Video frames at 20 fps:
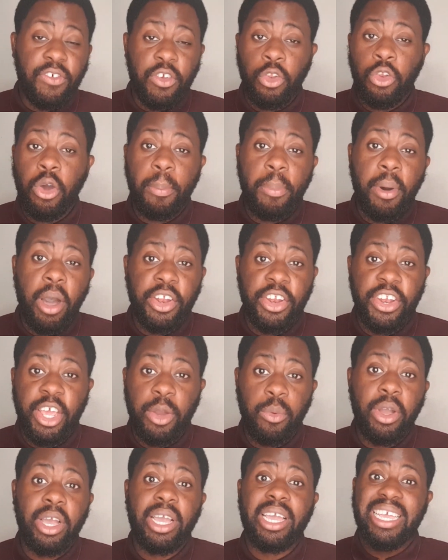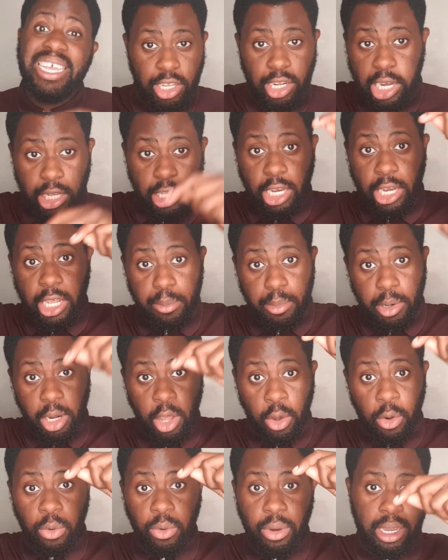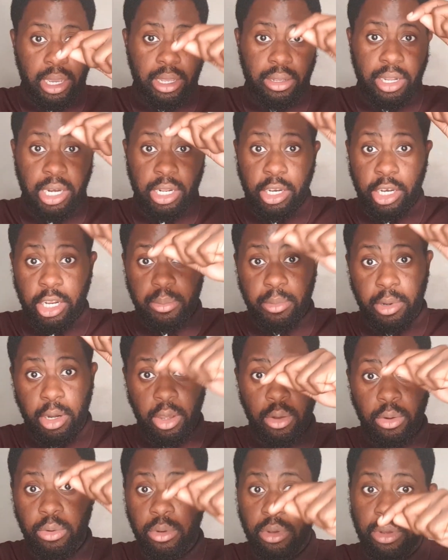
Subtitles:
you're not part of the network, click the link below. I can click the link below